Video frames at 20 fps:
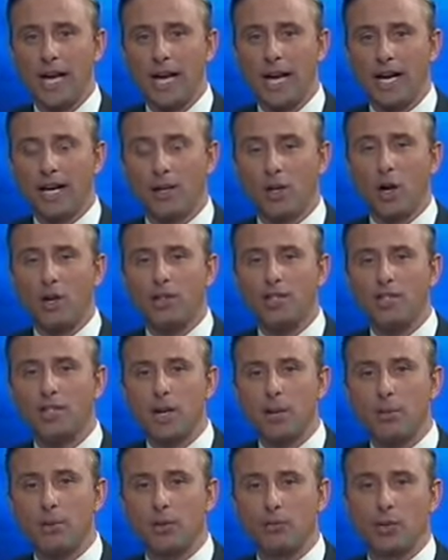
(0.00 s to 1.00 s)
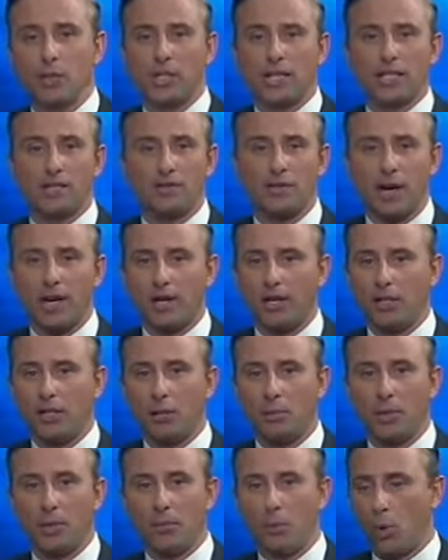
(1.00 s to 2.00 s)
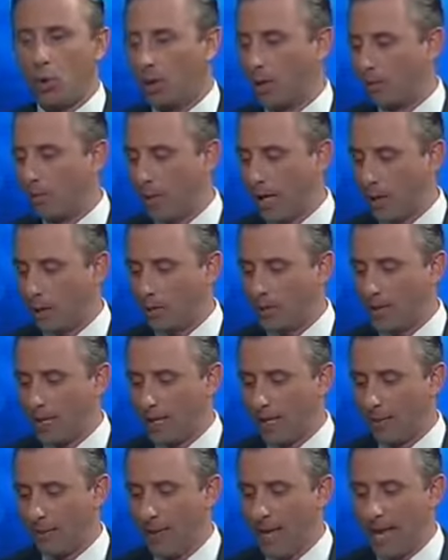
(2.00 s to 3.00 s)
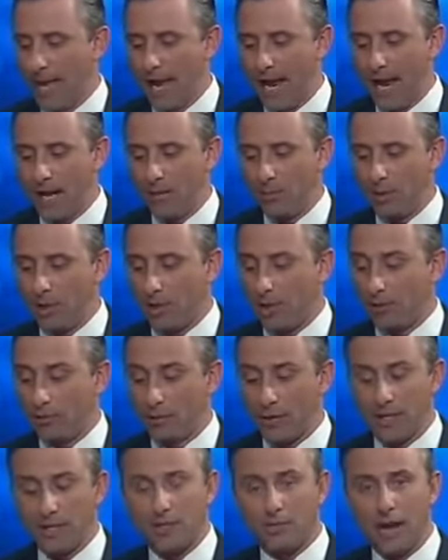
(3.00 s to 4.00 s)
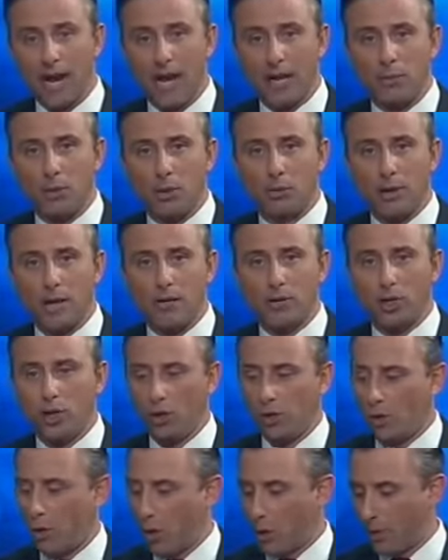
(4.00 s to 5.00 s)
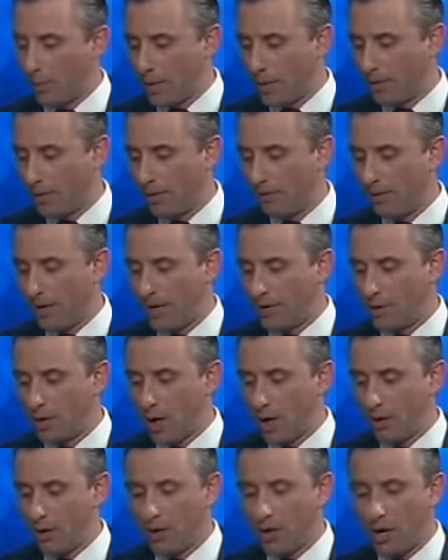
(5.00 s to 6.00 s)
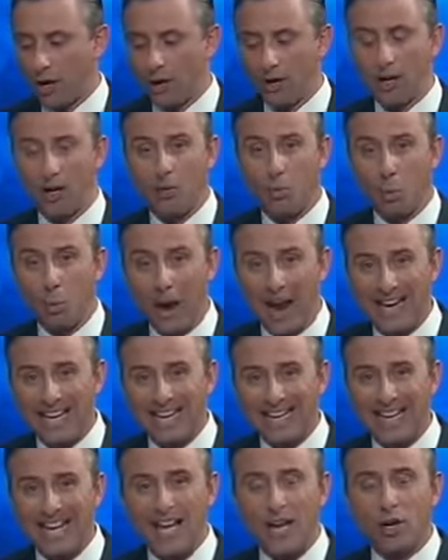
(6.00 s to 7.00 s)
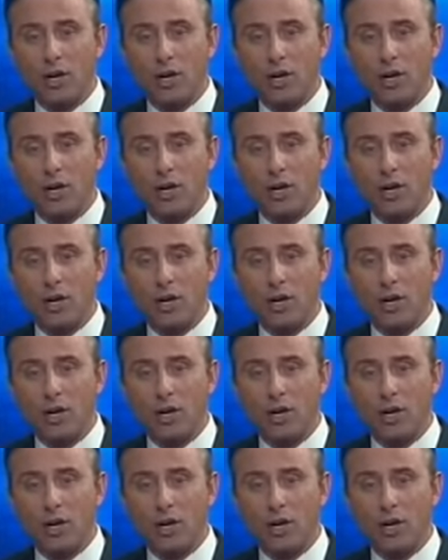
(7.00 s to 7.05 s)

Uh, call this number if you'd like to find out a little bit more about um, uh, Friends of Animal Rescue or about the event Doggone Wedding.